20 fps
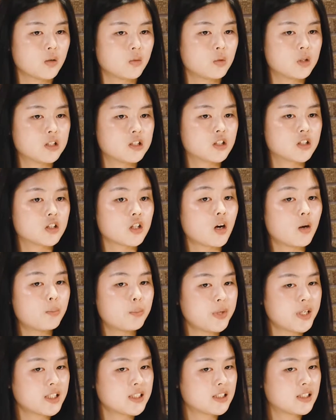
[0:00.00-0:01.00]
Well, the
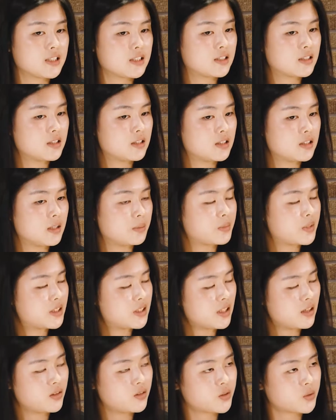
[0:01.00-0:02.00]
topics
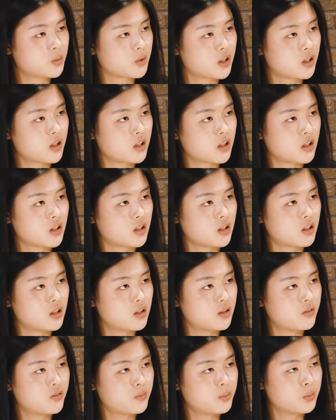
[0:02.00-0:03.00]
themselves were
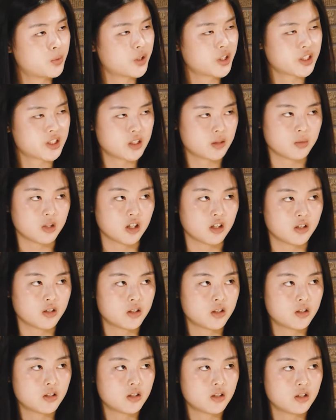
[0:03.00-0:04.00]
pretty similar
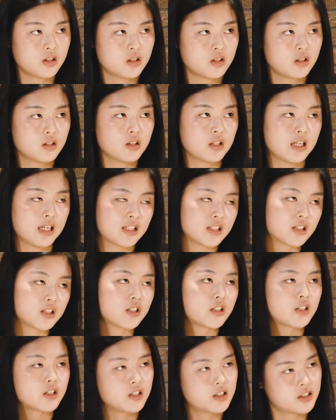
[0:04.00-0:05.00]
last
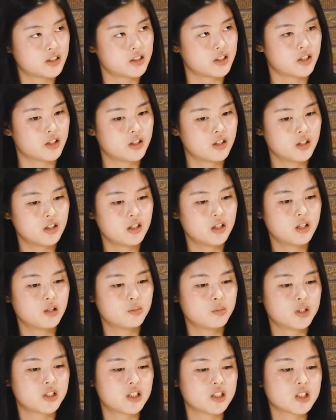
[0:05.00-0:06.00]
year and this year,
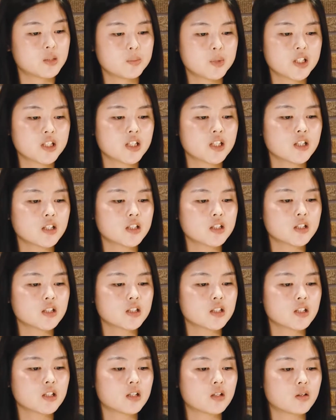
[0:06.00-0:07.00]
but the
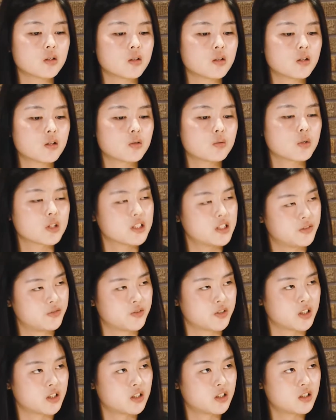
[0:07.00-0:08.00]
speakers were
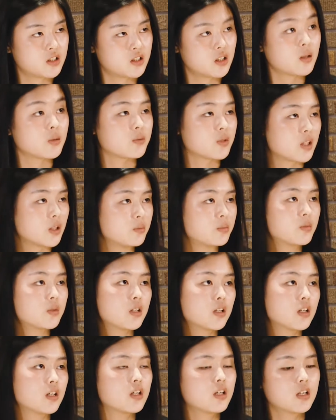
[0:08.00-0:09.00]
different, some of them.
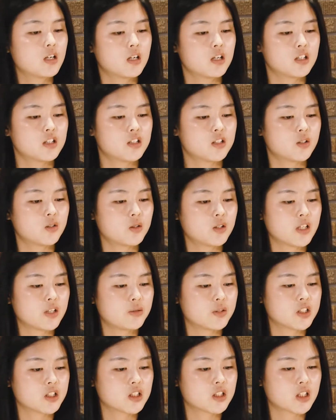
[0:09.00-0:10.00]
So it
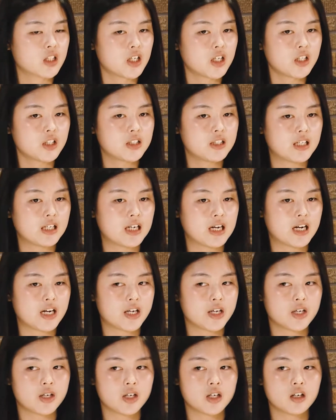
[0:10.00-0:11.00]
was good that
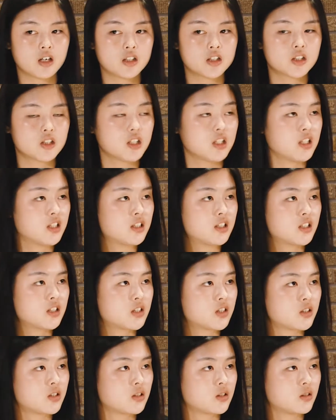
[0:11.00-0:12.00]
I got to listen
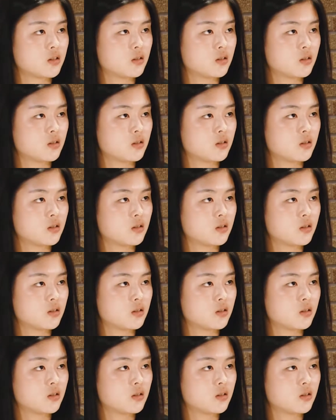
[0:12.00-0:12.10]
to